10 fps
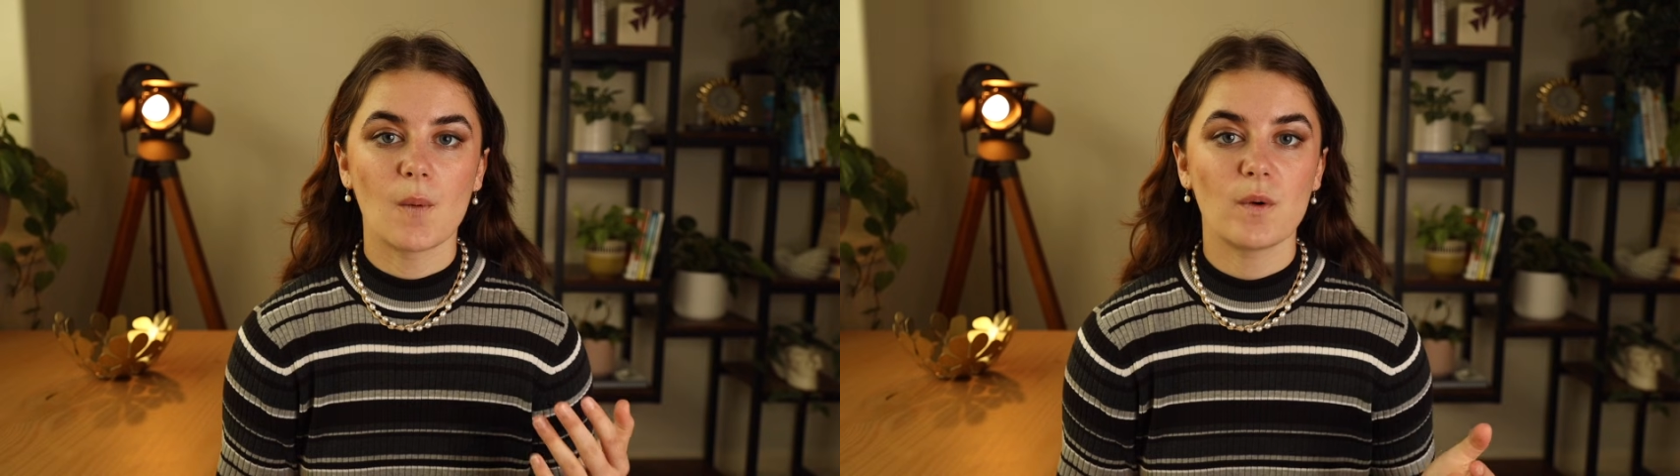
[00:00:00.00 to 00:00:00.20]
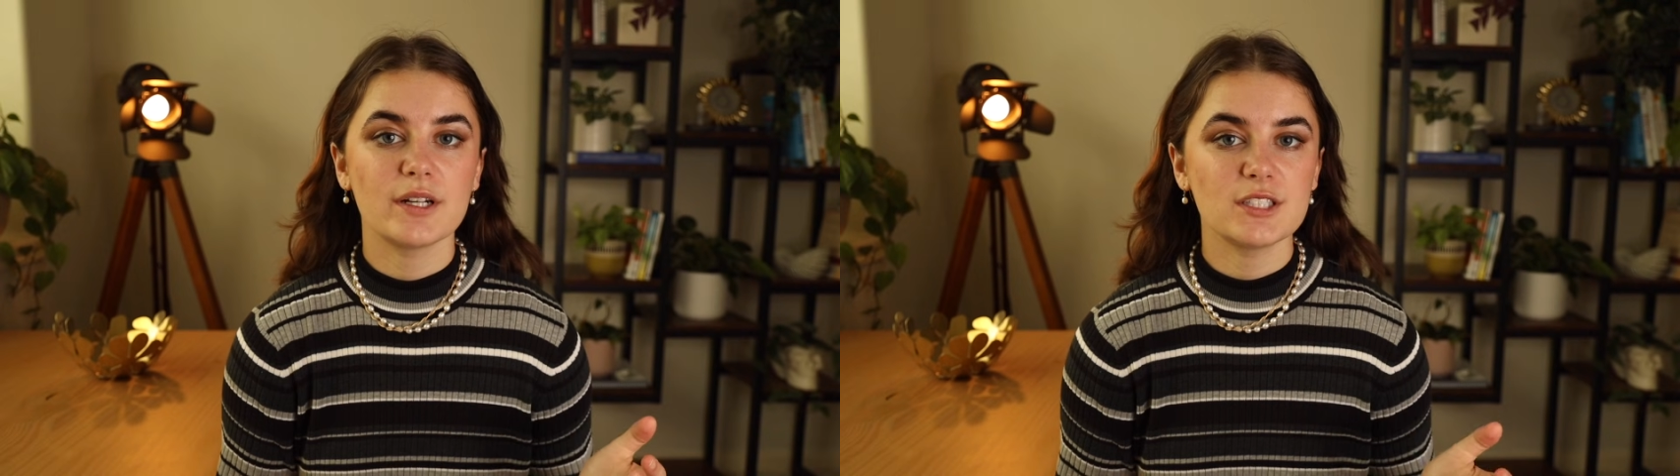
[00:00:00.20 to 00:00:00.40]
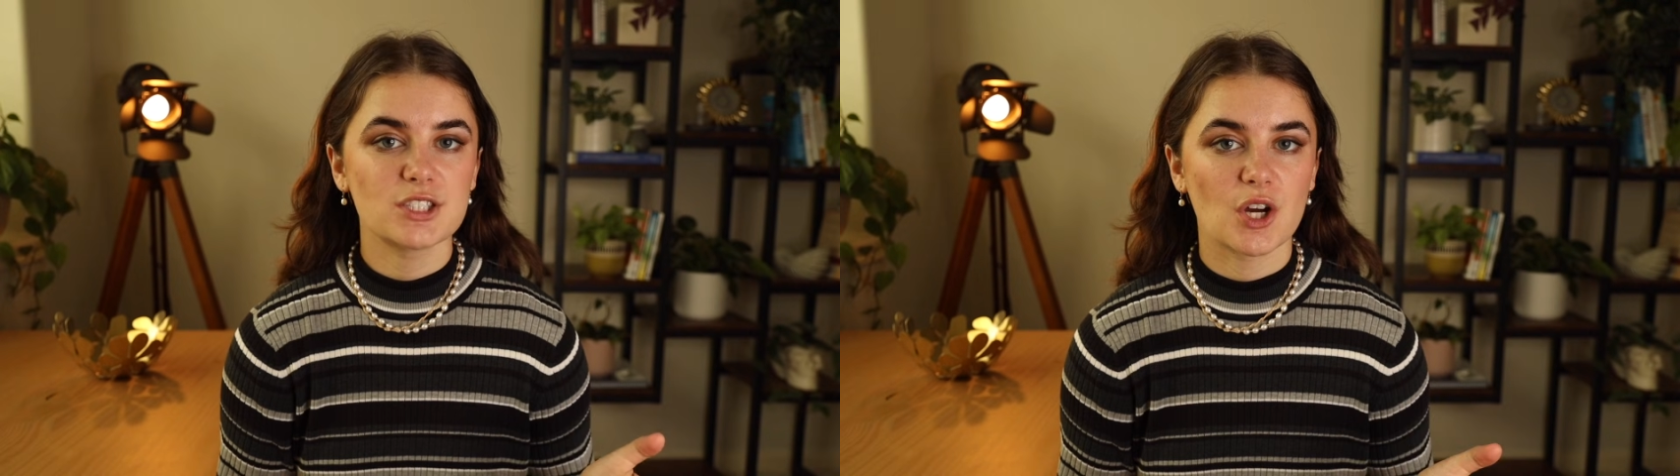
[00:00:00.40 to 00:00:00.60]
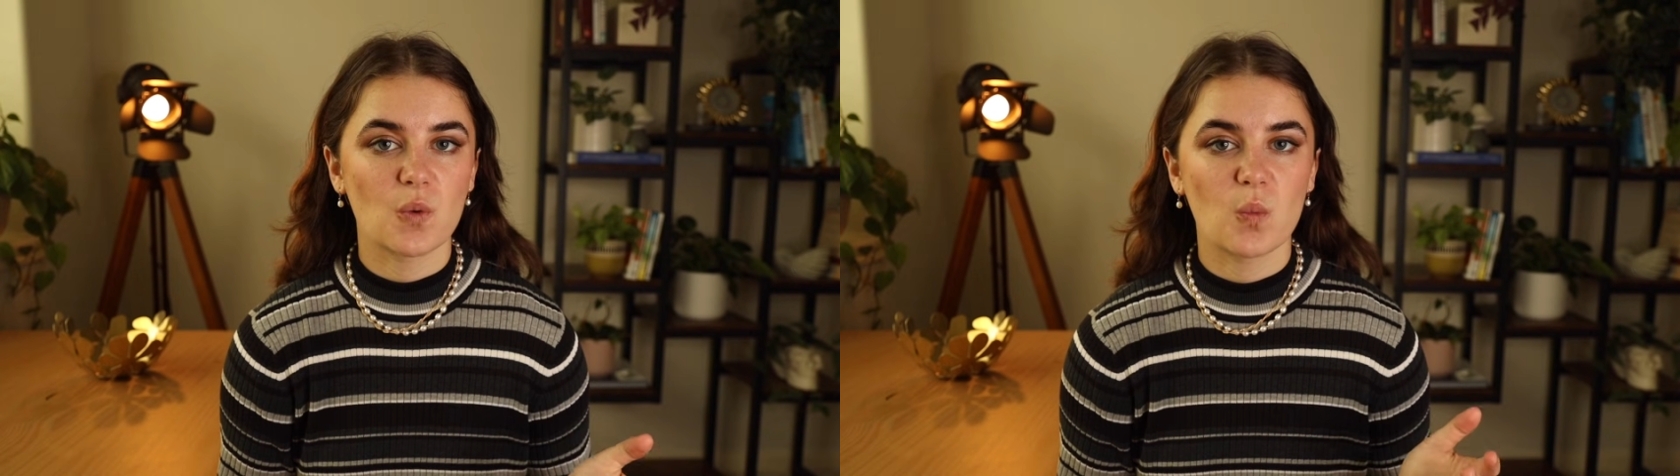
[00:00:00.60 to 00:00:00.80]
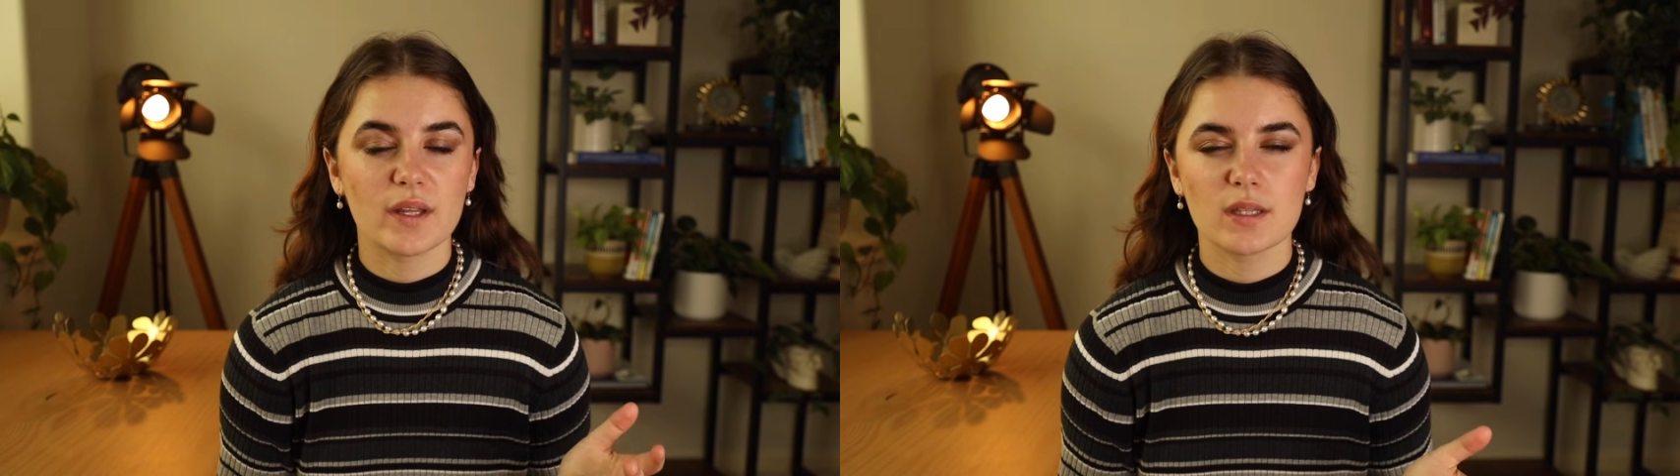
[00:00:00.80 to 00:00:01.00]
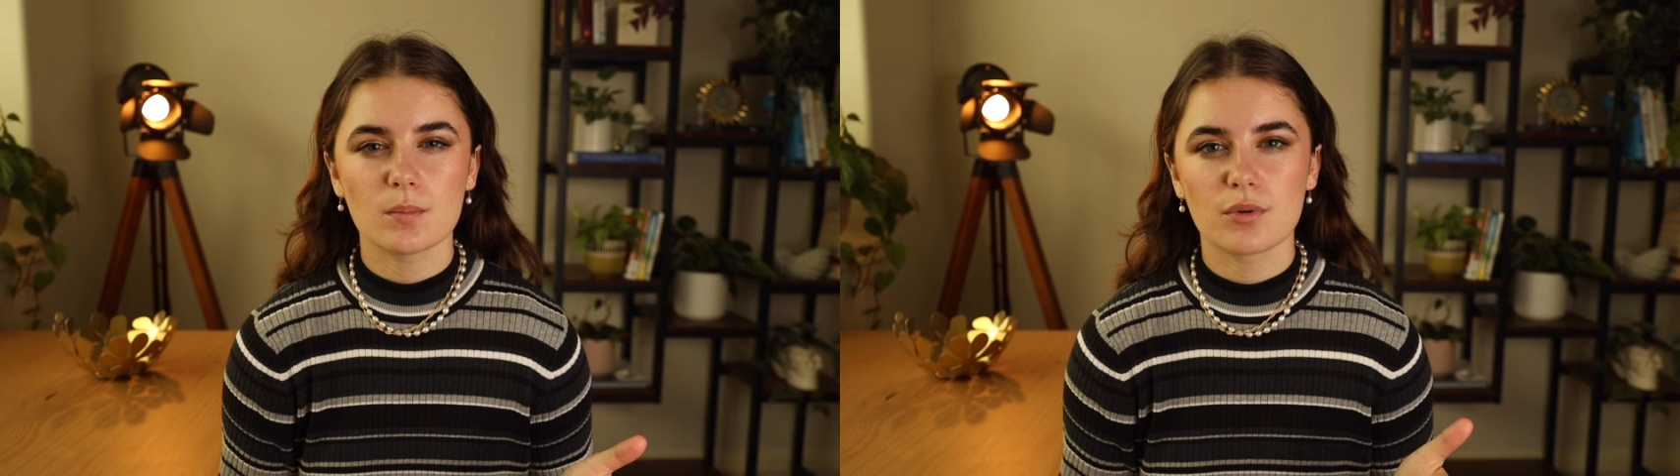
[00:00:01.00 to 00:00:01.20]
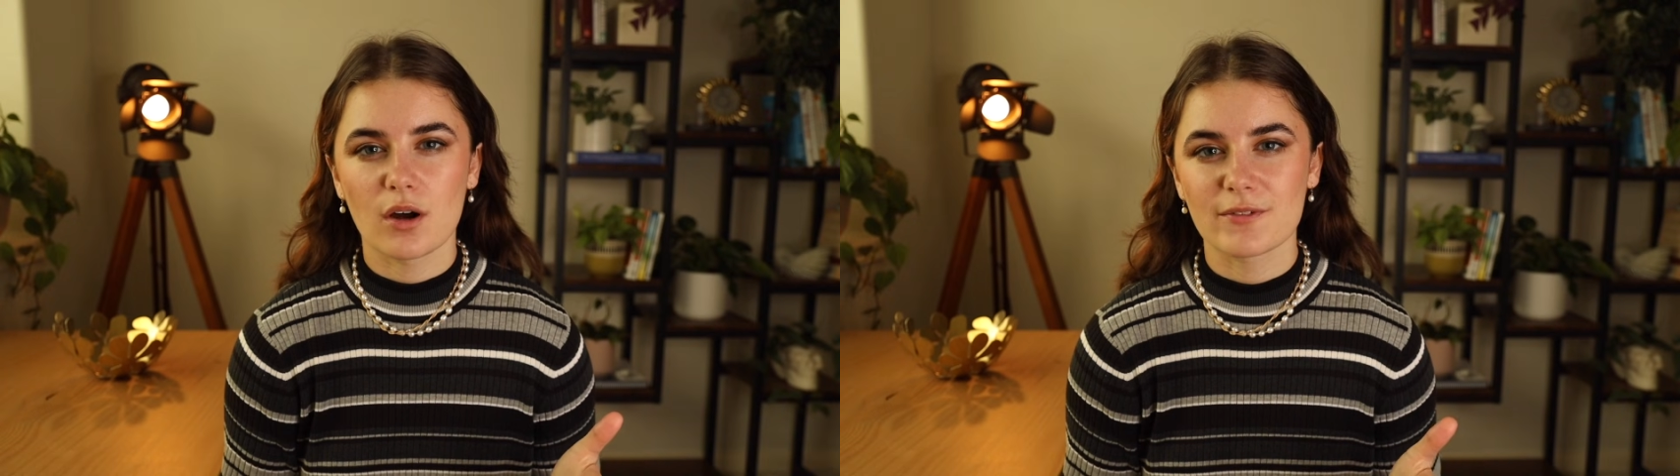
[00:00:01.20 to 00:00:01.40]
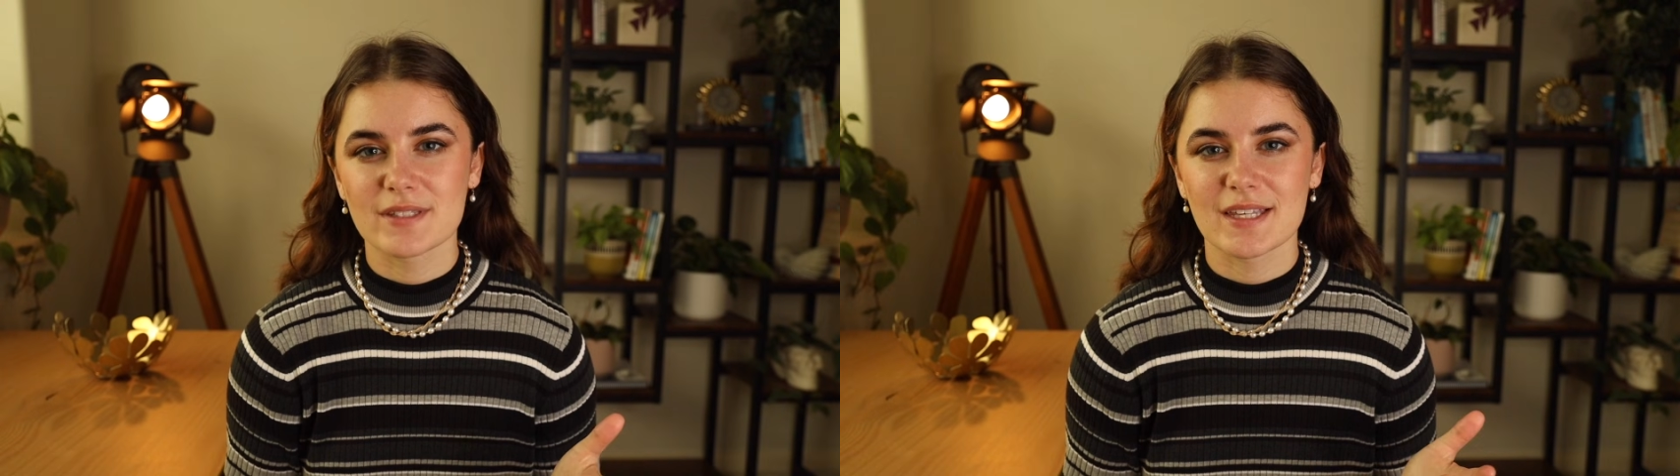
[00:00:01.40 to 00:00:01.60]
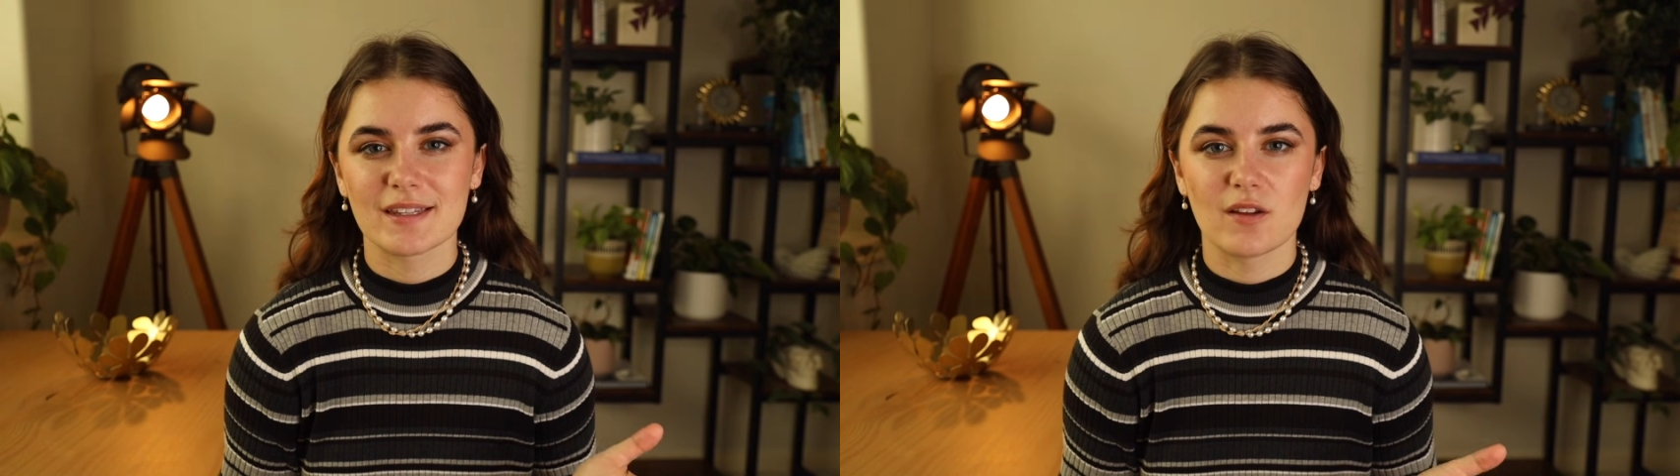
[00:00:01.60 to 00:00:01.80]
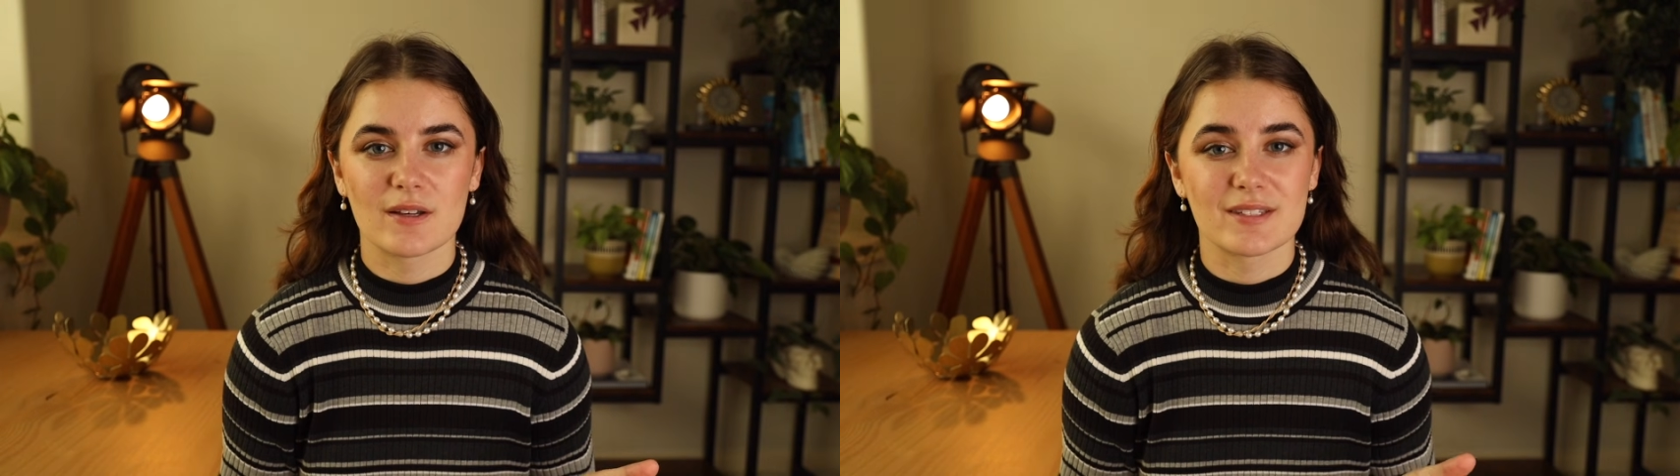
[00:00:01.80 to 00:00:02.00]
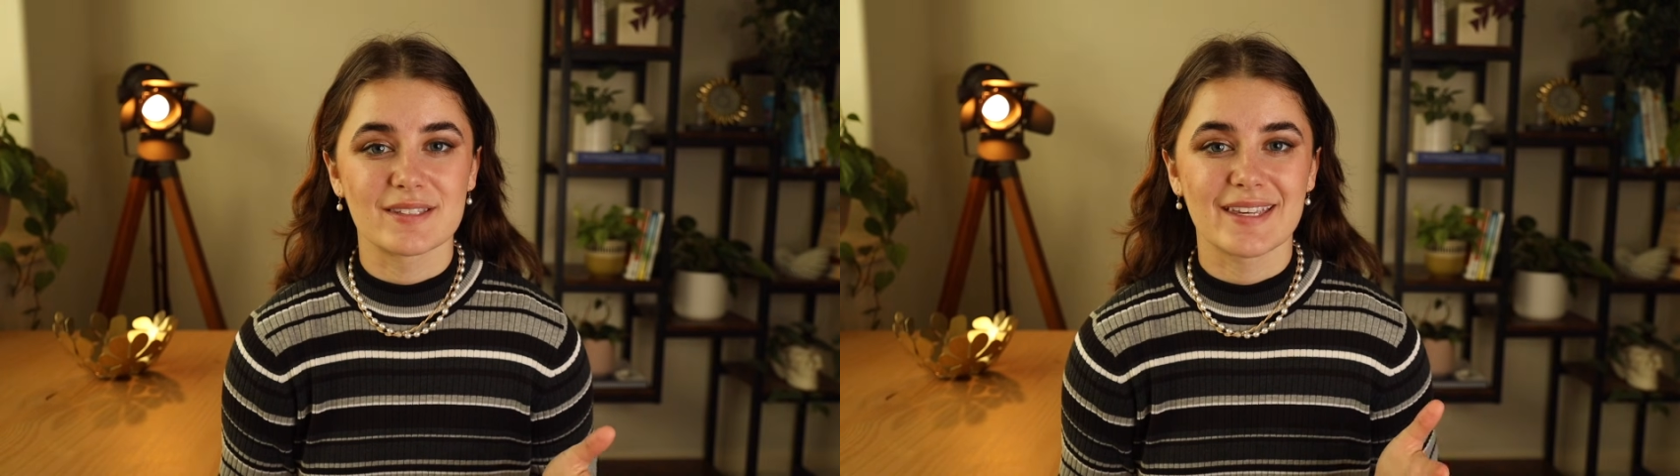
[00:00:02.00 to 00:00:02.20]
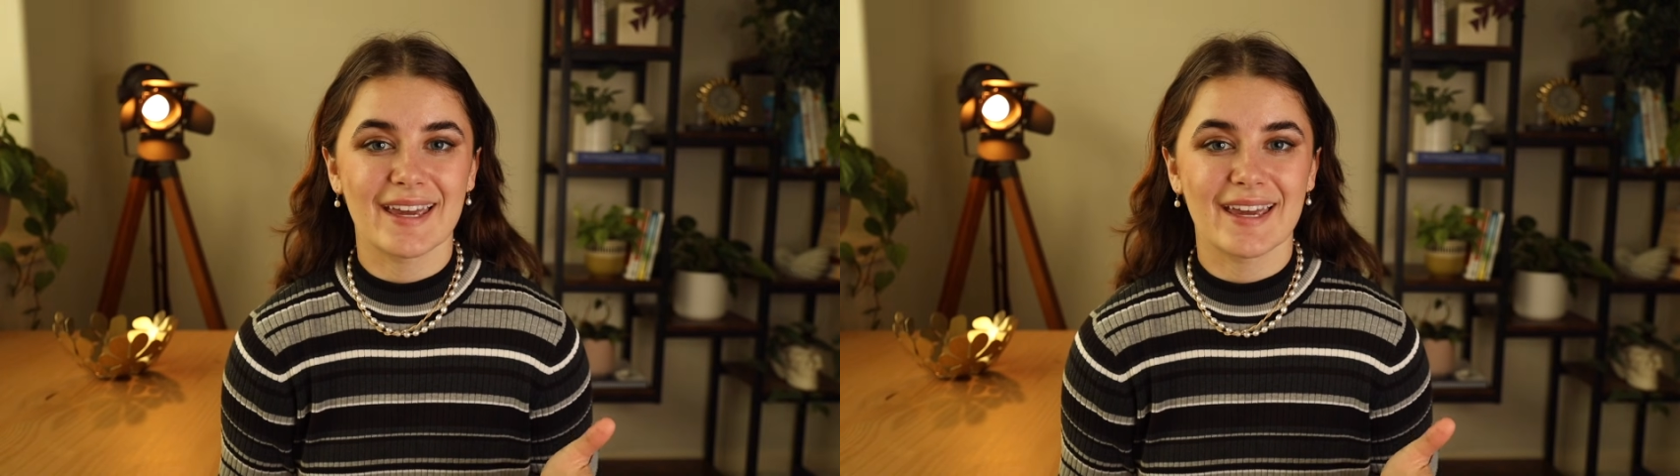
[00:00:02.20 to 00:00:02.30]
want to show what the profits and losses